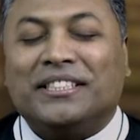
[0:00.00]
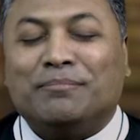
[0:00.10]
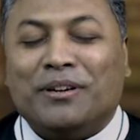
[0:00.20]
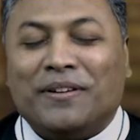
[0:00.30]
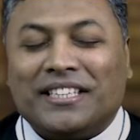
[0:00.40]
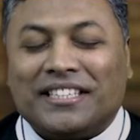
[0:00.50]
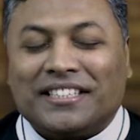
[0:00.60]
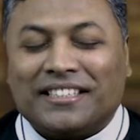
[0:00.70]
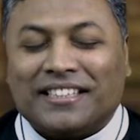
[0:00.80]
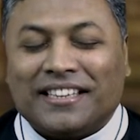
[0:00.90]

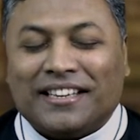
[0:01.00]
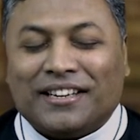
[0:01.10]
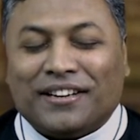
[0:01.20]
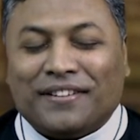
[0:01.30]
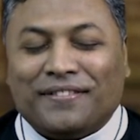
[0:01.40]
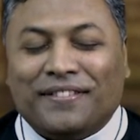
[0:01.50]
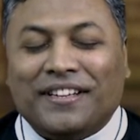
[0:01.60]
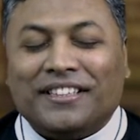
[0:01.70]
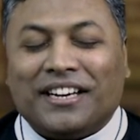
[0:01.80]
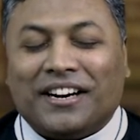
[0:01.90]
Spirit,
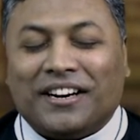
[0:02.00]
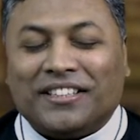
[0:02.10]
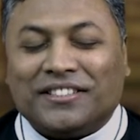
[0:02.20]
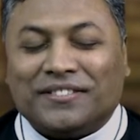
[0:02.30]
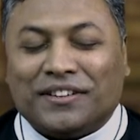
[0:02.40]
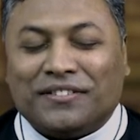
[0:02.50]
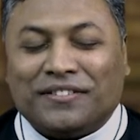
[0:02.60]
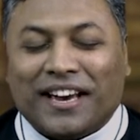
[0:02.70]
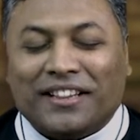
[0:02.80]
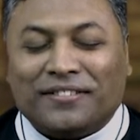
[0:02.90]
fill the hearts of your
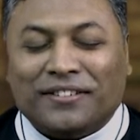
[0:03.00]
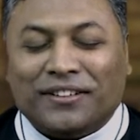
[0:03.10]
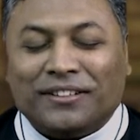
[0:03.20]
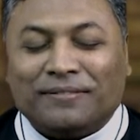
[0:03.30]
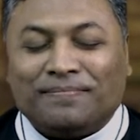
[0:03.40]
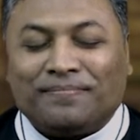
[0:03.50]
faithful